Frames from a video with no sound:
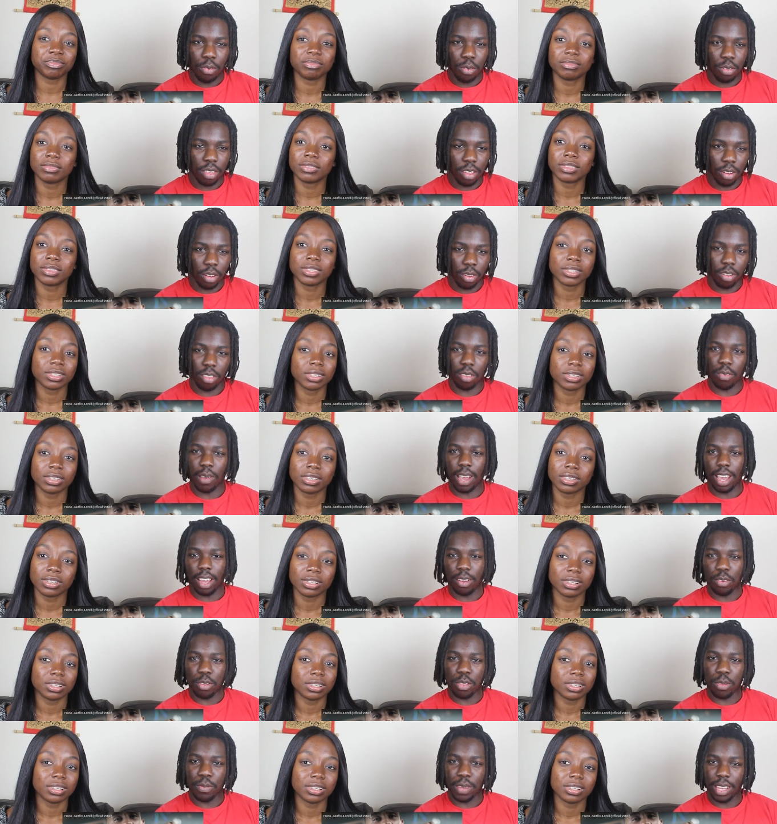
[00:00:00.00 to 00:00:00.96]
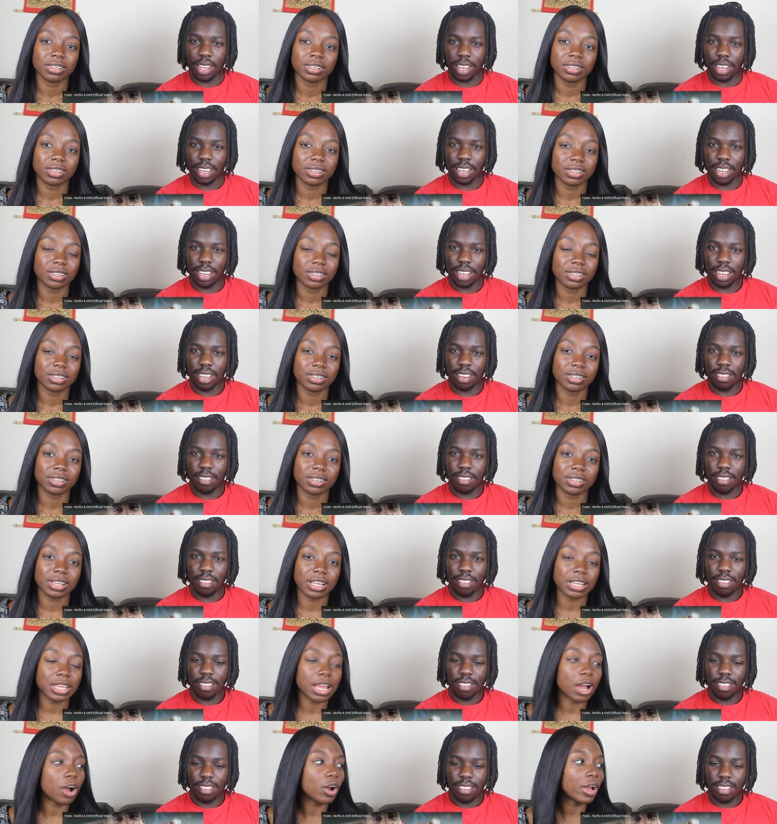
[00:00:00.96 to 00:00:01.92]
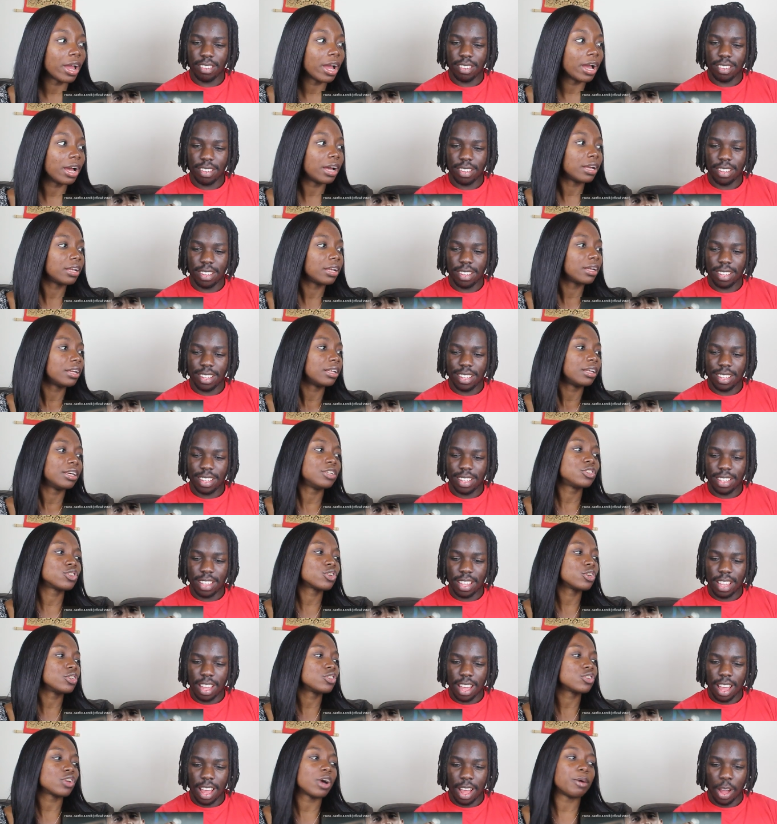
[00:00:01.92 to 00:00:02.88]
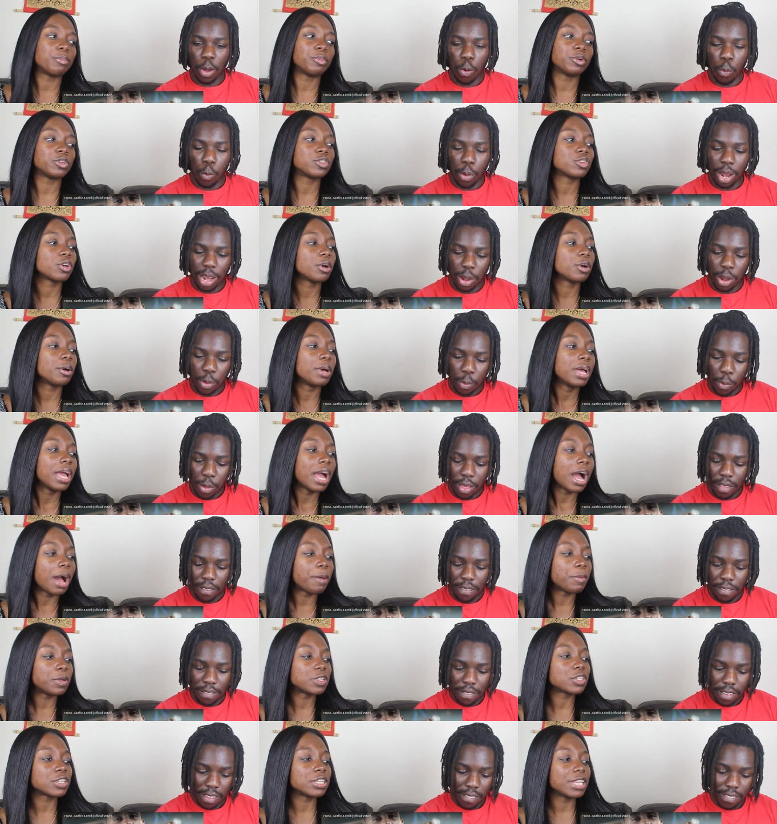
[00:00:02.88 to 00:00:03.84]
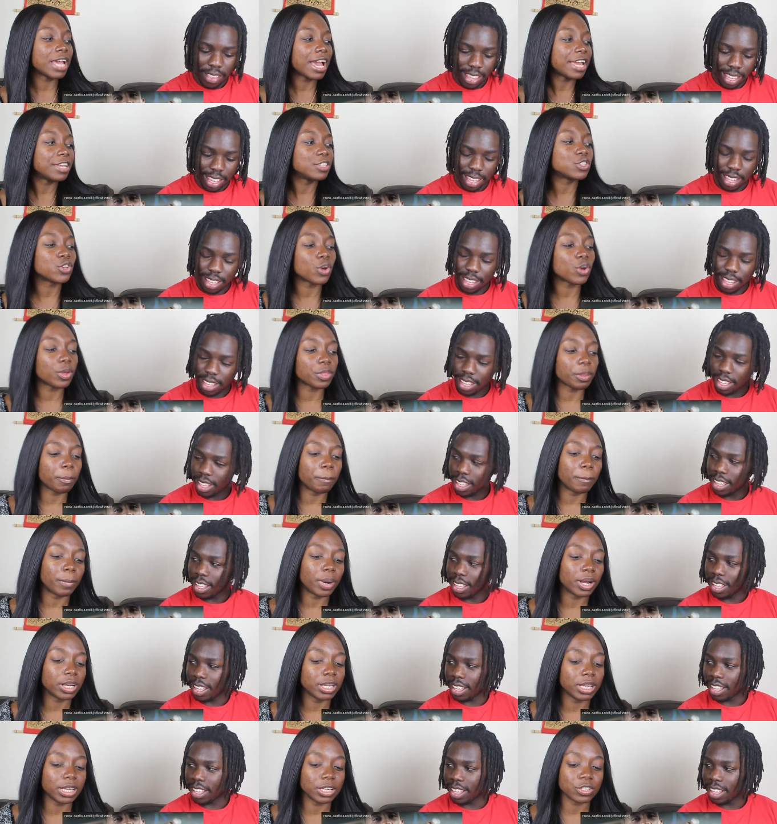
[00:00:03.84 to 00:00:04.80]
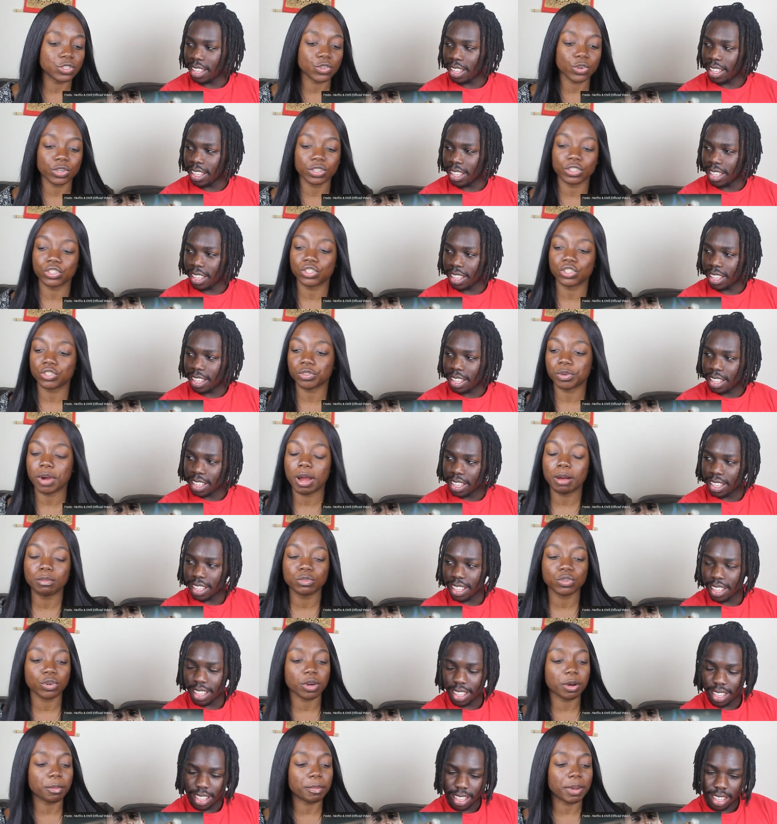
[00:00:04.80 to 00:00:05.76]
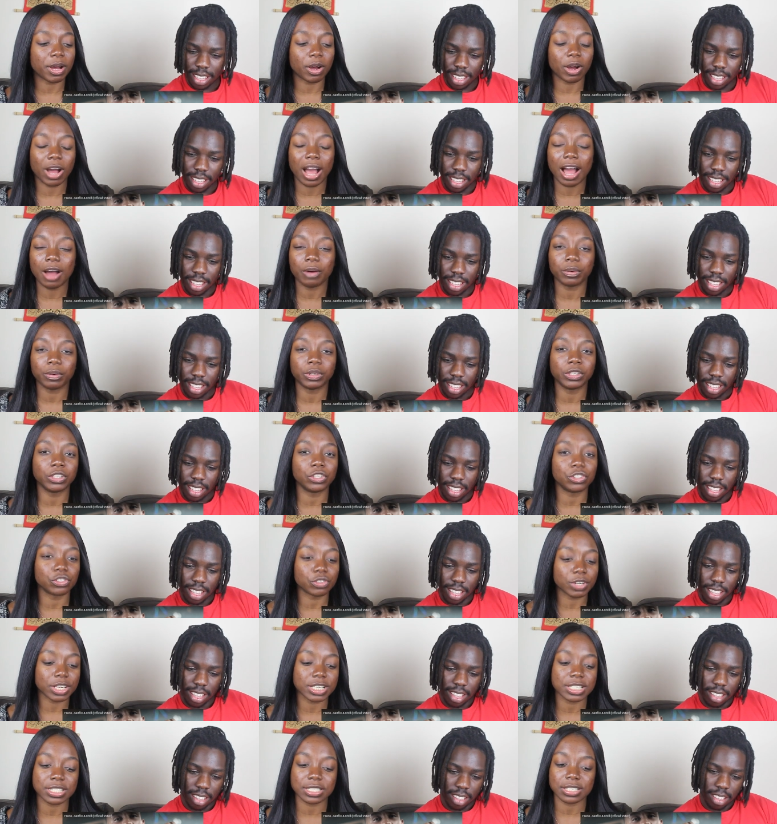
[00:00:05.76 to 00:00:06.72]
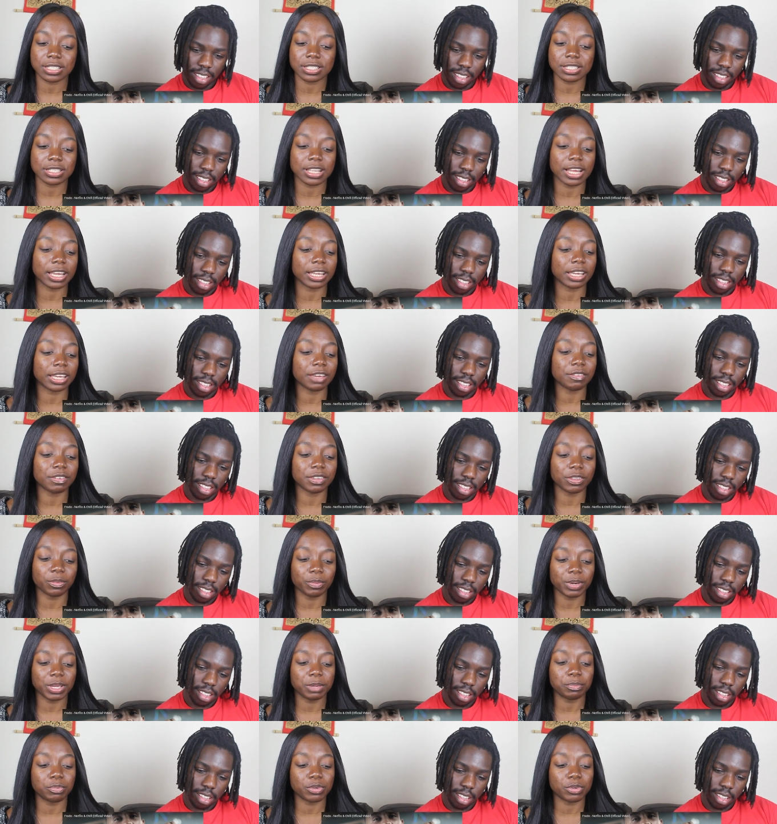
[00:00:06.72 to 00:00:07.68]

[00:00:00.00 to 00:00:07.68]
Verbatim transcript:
Speaker 1: Of course he got swag, what do you mean?
Speaker 2: Yeah, okay. It's, it's, I'm not With talking. I'm not. Yeah, he's got the money. He's got the jewel. I'm talking about how he dresses. Like even the way he